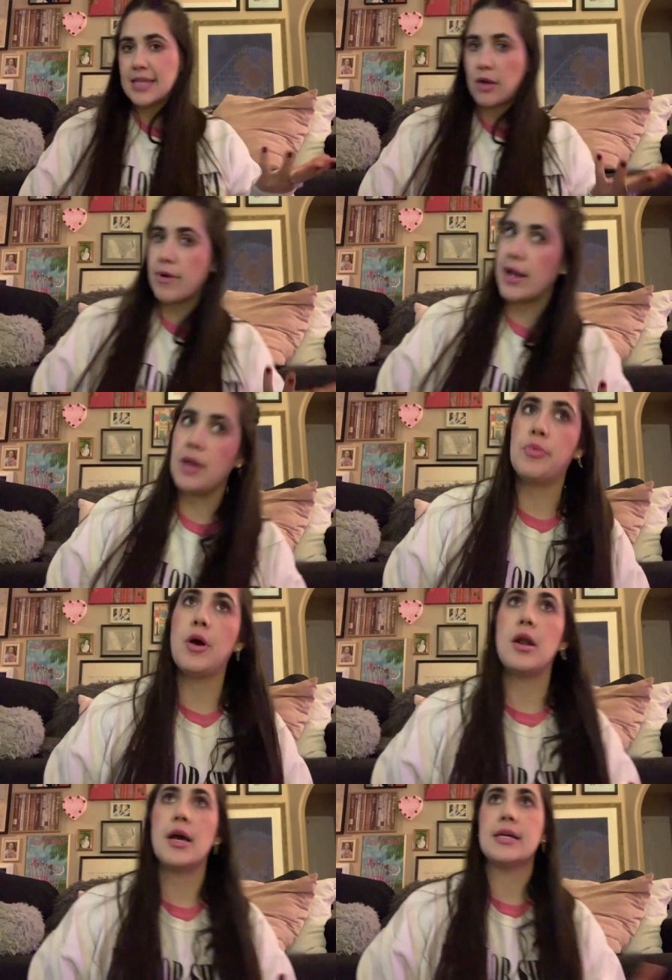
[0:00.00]
like random
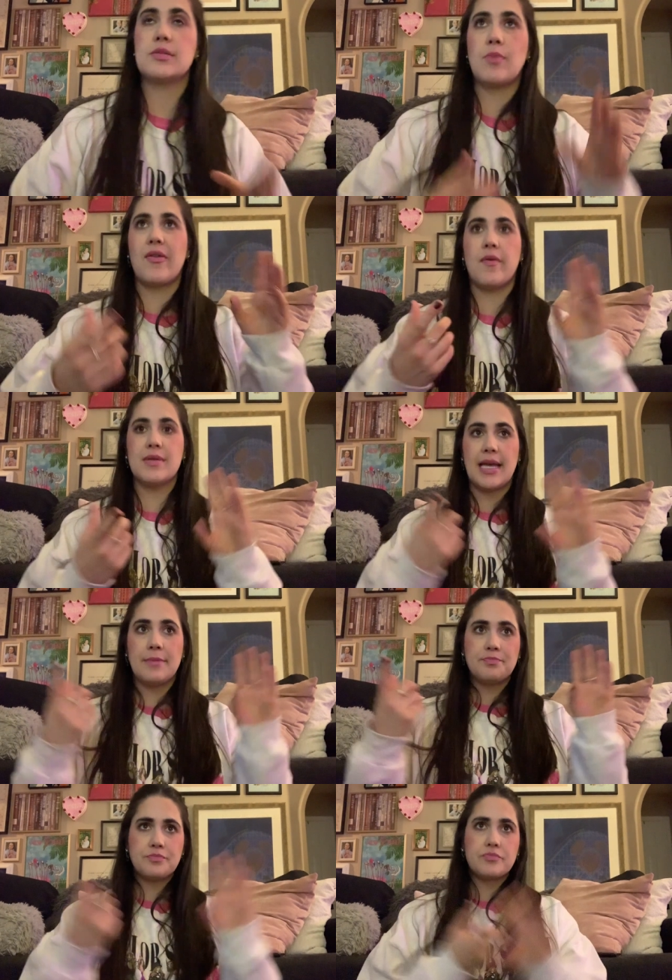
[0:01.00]
products, whether it was like